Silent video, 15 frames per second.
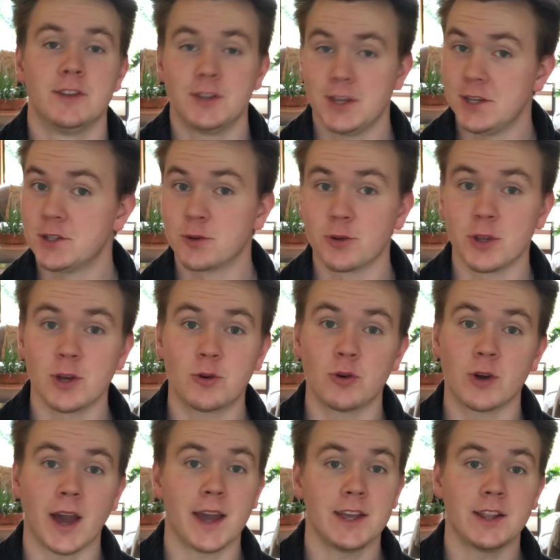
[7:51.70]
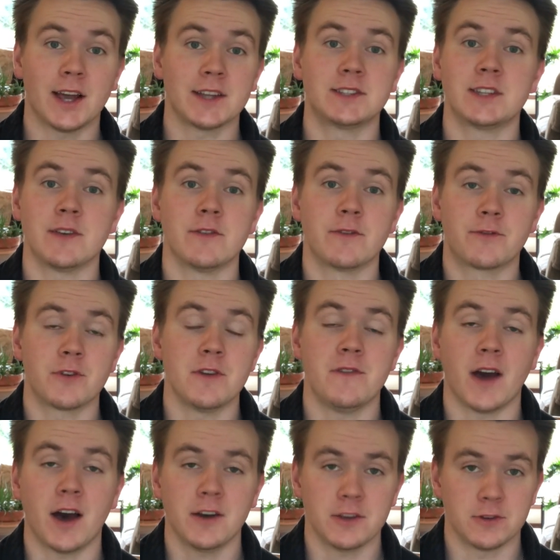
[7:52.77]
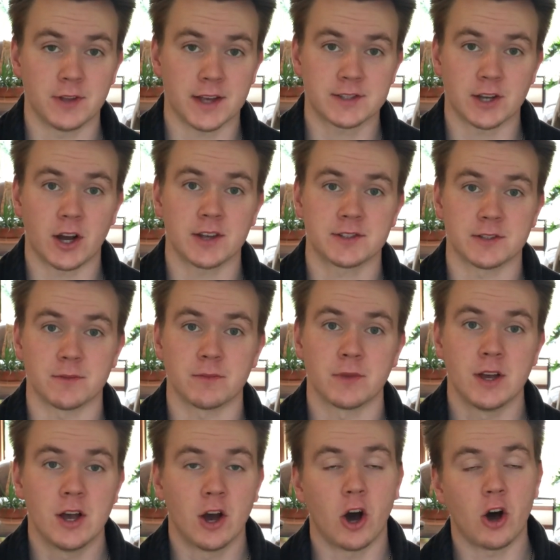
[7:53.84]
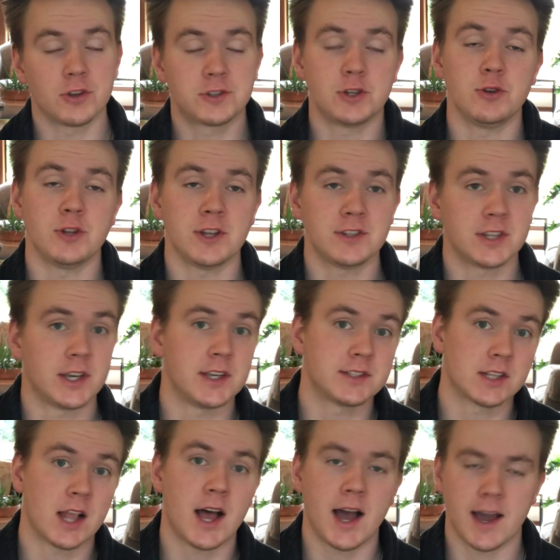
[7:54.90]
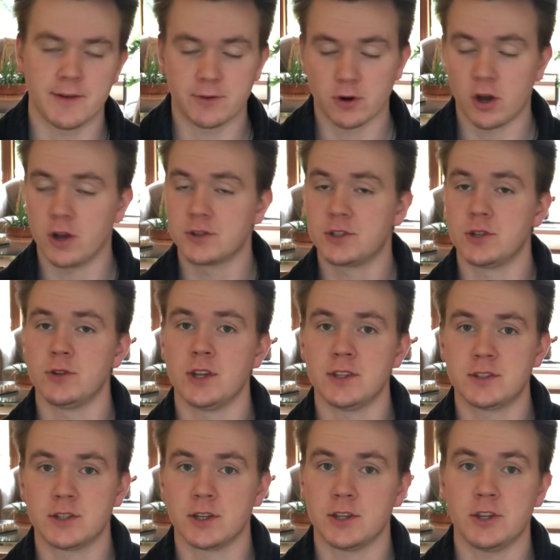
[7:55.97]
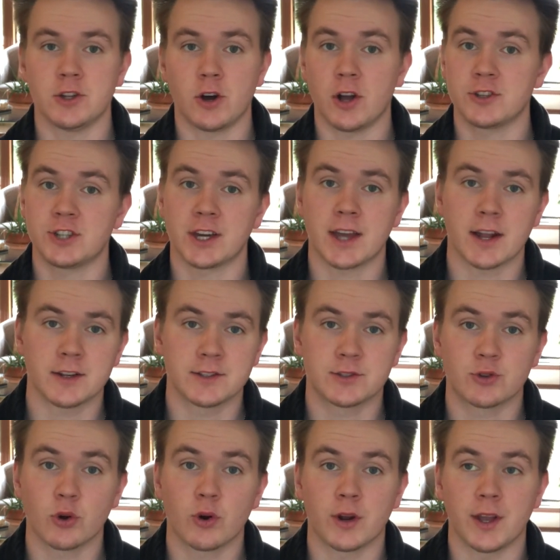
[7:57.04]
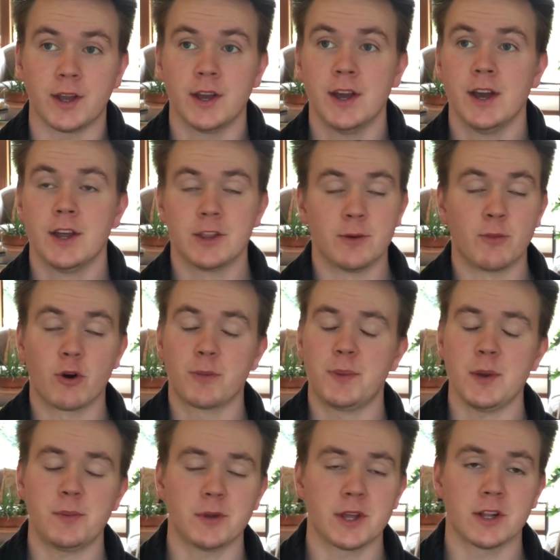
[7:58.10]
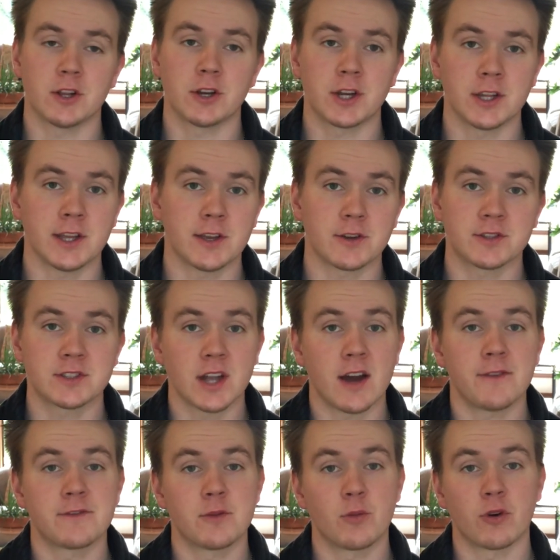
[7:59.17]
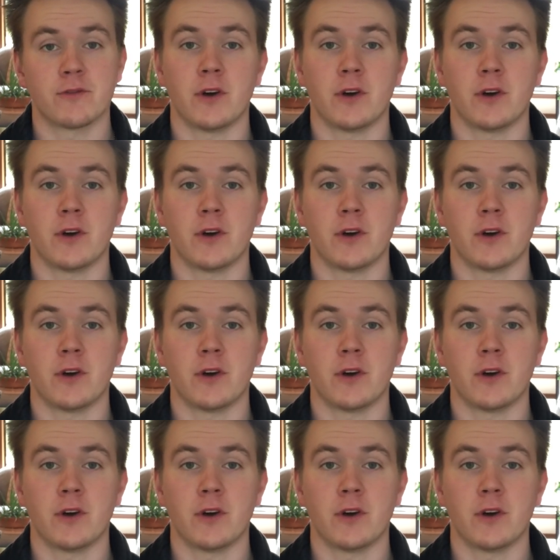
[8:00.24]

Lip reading: He's a really cool guy. He likes giving free value. That's awesome. I'll tune into his live, or I'll tune into, I'll check out his story. The more people that looking at your stuff, the more